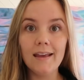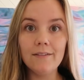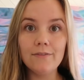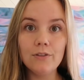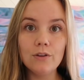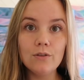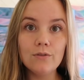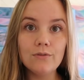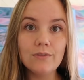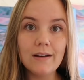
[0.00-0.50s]

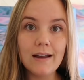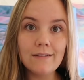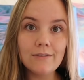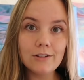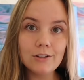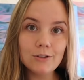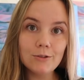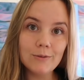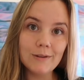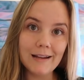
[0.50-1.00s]
If you've
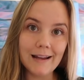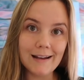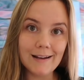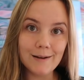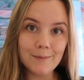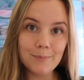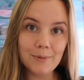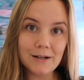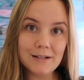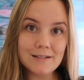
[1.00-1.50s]
never
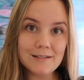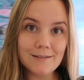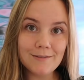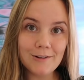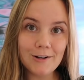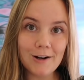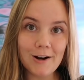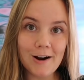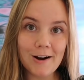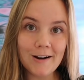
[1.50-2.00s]
created prints of
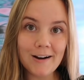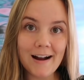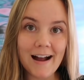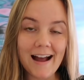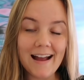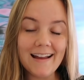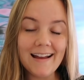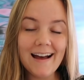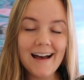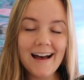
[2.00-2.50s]
your art,
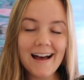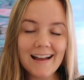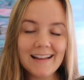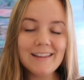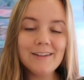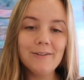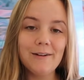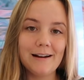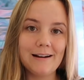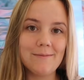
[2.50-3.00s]
I
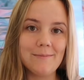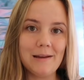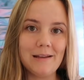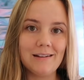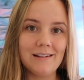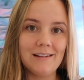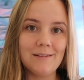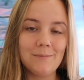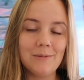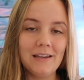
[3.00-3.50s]
highly
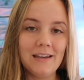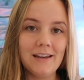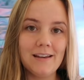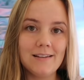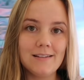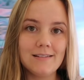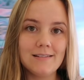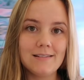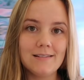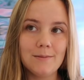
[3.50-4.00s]
recommend it
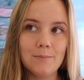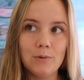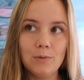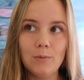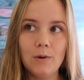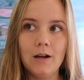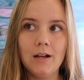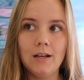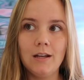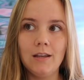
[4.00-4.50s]
because number
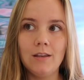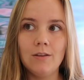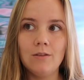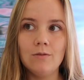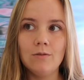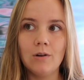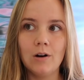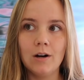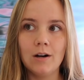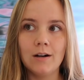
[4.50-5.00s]
one,
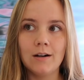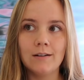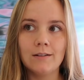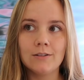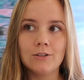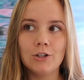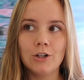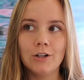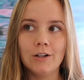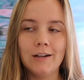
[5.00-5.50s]
you are
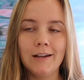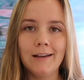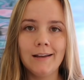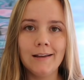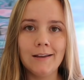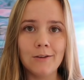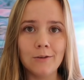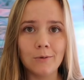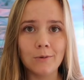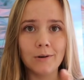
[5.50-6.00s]

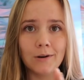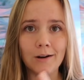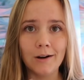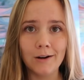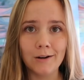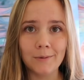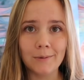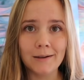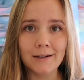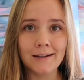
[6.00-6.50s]
turning your
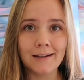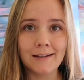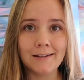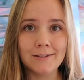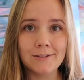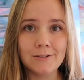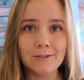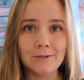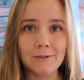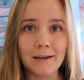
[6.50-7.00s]
artwork
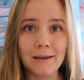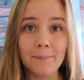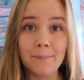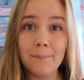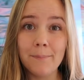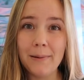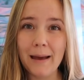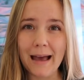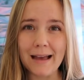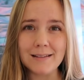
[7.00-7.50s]
into a
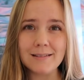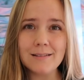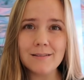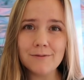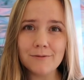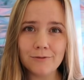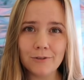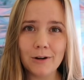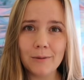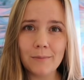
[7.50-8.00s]

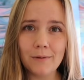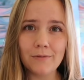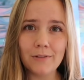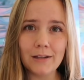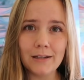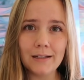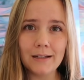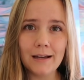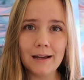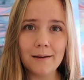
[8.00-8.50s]
passive form of
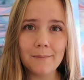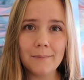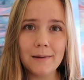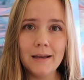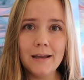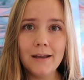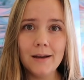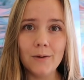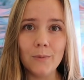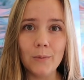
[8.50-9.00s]
income
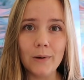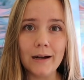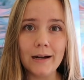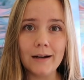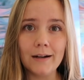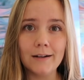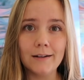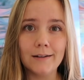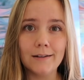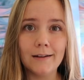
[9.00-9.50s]

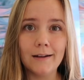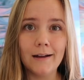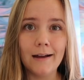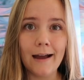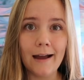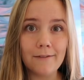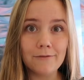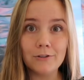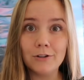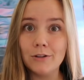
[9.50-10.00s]
where
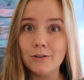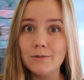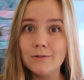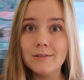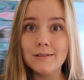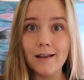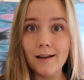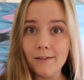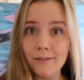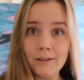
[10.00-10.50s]
after you
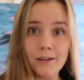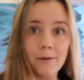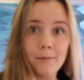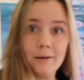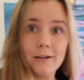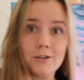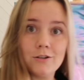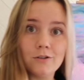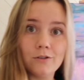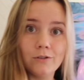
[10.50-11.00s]
sell the
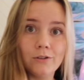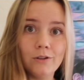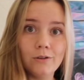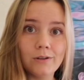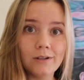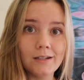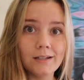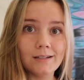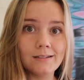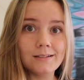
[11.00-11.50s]
original, you
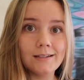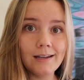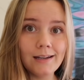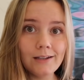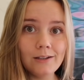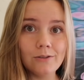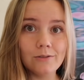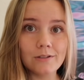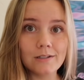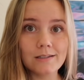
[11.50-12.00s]
can
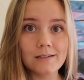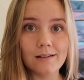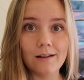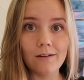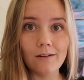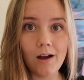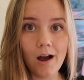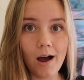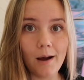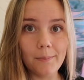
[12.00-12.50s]
continue to sell
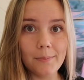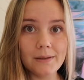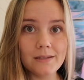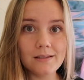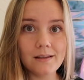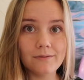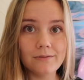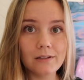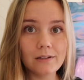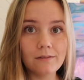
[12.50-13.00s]
copies
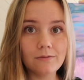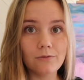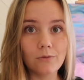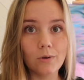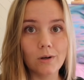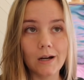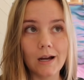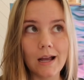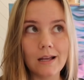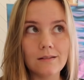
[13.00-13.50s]
of it
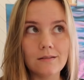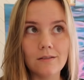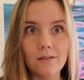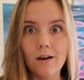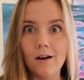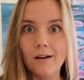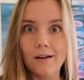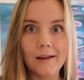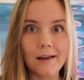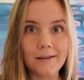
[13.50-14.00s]
for as
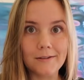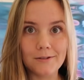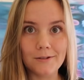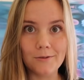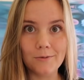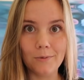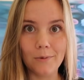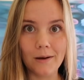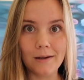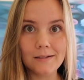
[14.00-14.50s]
long as
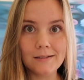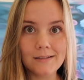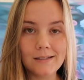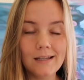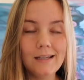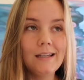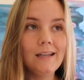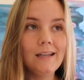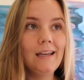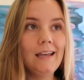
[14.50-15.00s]
you want.
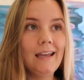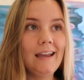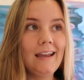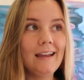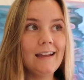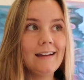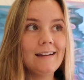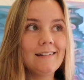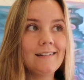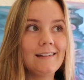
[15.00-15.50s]

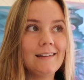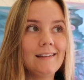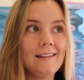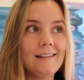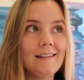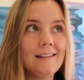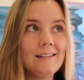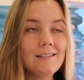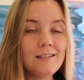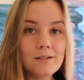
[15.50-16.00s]
And
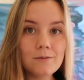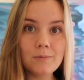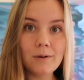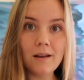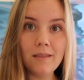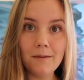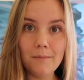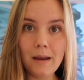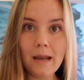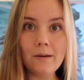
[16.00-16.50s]
this is one
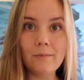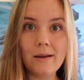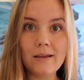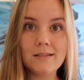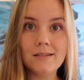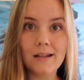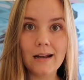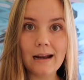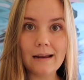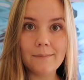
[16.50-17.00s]
of the main
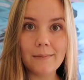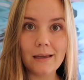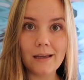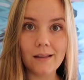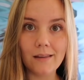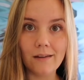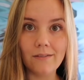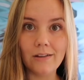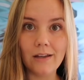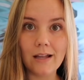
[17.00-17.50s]
ways that I make
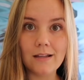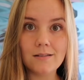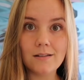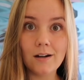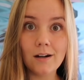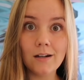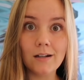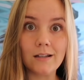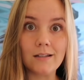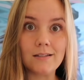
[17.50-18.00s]
a living as
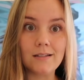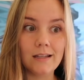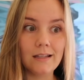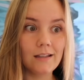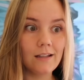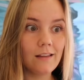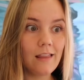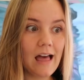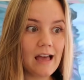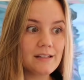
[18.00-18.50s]
an artist. In
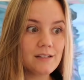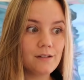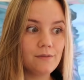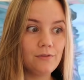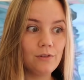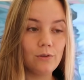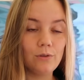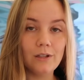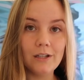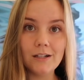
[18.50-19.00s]
the last
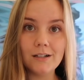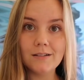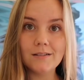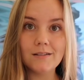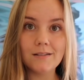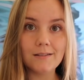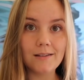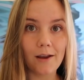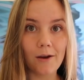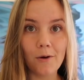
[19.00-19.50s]
few years
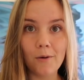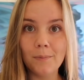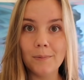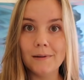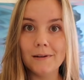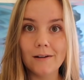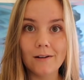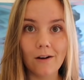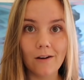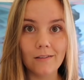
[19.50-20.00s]
since I
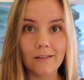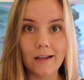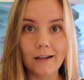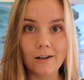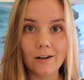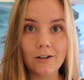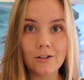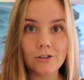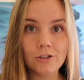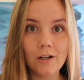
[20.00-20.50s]
opened an
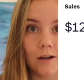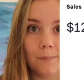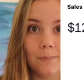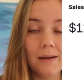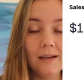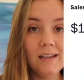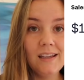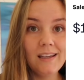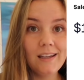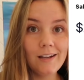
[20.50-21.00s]
online art shop,
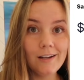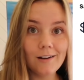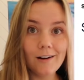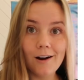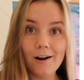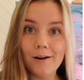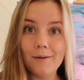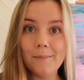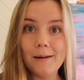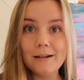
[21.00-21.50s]
here
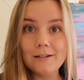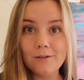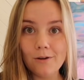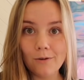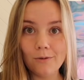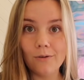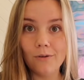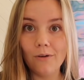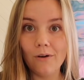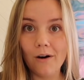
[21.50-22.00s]
are my
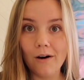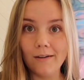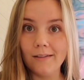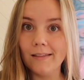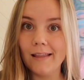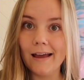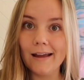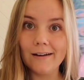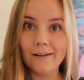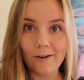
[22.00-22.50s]
total
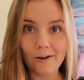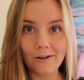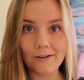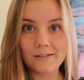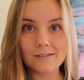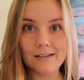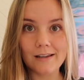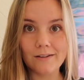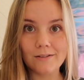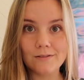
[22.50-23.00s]
online
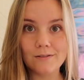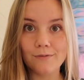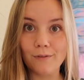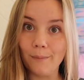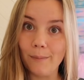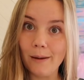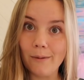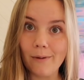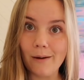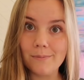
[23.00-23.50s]
art sales
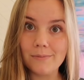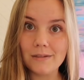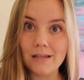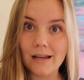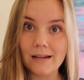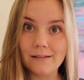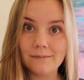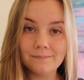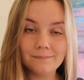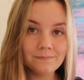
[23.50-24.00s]
for my
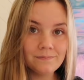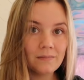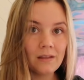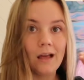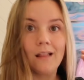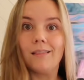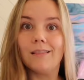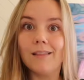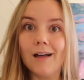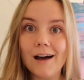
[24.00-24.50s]
website.
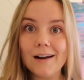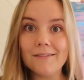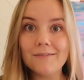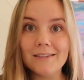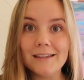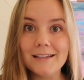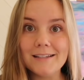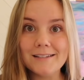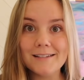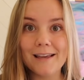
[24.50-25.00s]
A lot of
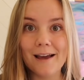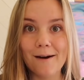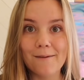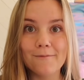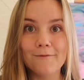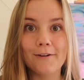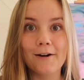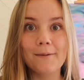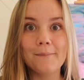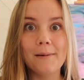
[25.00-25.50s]
these
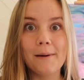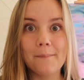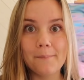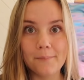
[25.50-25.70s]
come from